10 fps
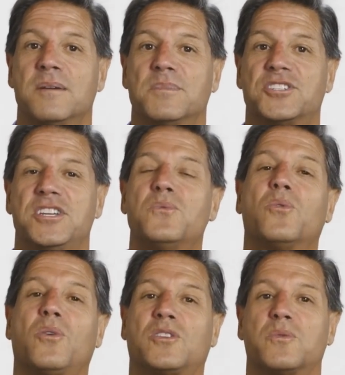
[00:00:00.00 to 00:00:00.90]
but she
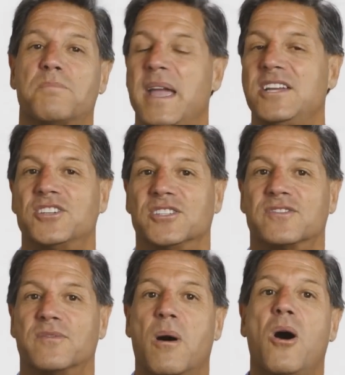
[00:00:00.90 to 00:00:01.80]
works with patients
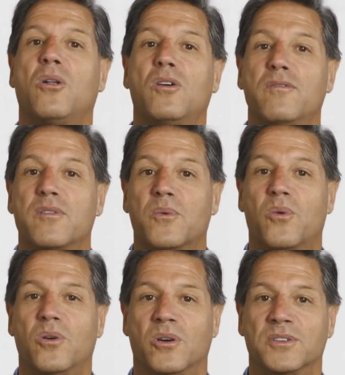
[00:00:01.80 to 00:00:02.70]
from all over the
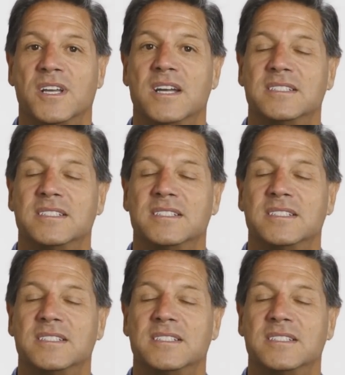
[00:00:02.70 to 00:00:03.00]
world